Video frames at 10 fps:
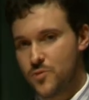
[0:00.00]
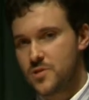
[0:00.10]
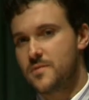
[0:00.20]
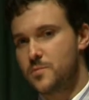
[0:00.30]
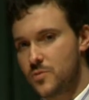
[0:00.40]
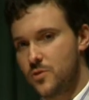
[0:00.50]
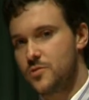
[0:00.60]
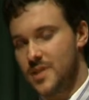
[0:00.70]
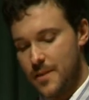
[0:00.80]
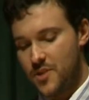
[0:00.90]
most of them
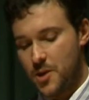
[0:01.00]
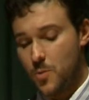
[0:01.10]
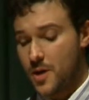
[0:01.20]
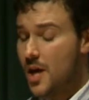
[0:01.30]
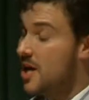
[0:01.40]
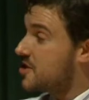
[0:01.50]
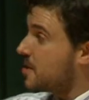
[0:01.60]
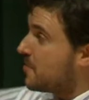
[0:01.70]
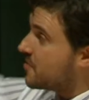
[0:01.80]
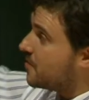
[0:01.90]
close to M31.
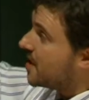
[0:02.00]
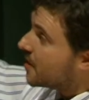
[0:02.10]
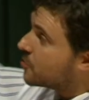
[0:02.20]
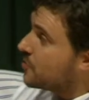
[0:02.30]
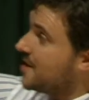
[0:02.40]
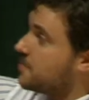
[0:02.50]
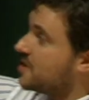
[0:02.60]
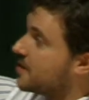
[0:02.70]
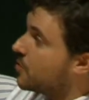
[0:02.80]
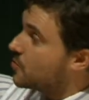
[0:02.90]
Some of them
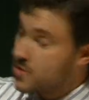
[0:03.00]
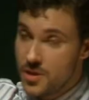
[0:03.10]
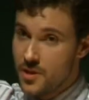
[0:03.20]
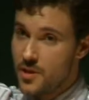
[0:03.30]
incredibly close.